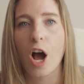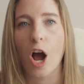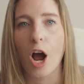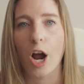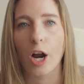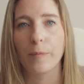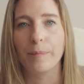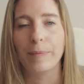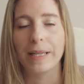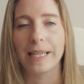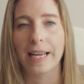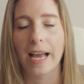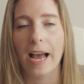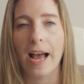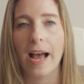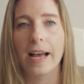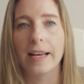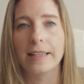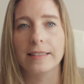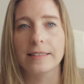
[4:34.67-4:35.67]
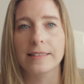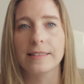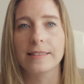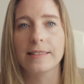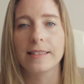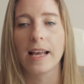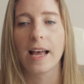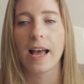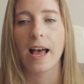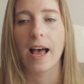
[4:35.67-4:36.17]
are
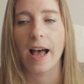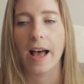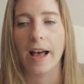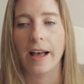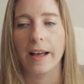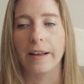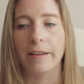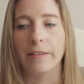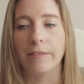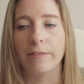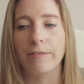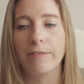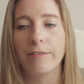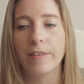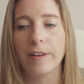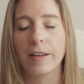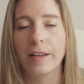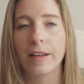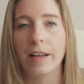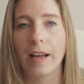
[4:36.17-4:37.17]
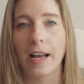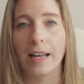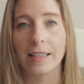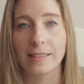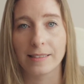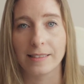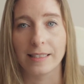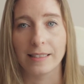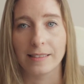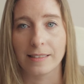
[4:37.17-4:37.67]
because of a
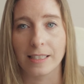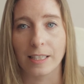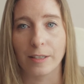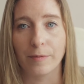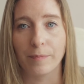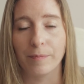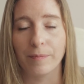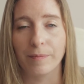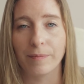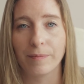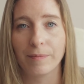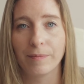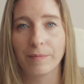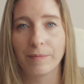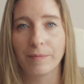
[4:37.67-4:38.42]
system